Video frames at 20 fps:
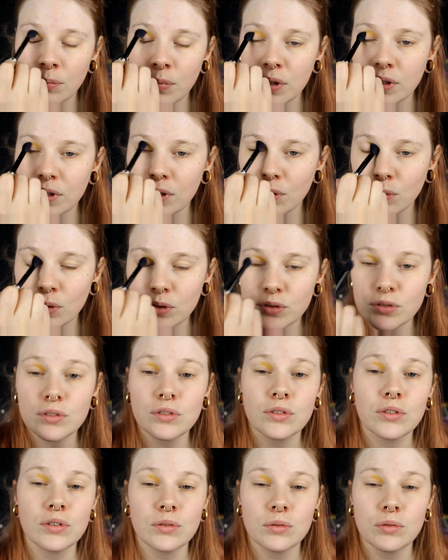but I want
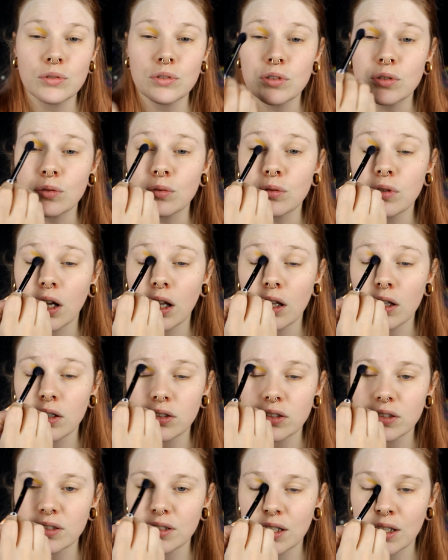to do two
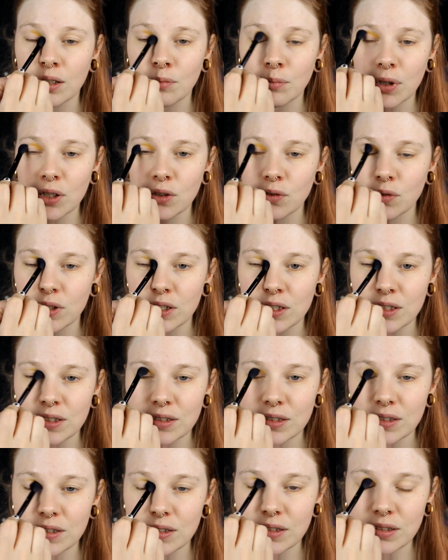colors in my
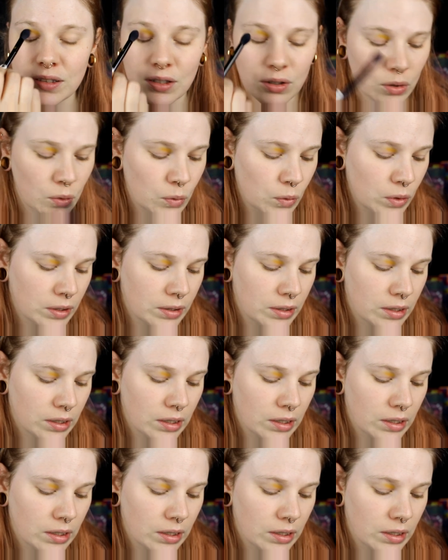crease, so